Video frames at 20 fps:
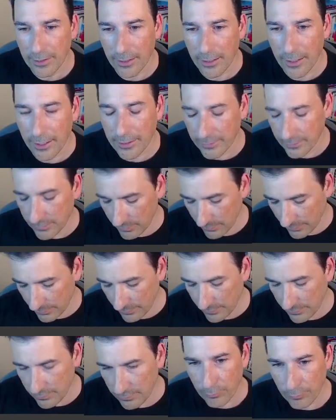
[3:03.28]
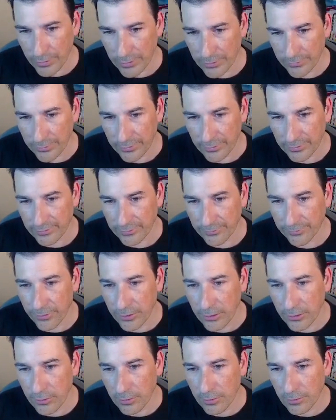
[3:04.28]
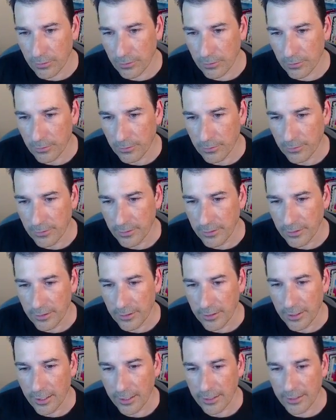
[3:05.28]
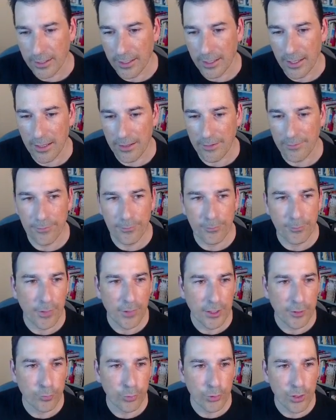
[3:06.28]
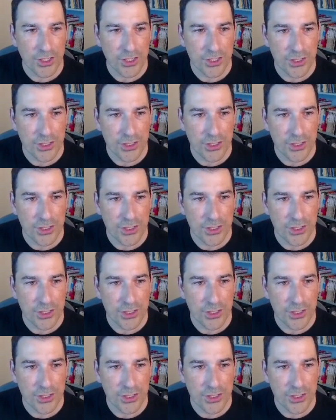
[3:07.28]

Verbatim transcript: I can make this bigger and I have my brush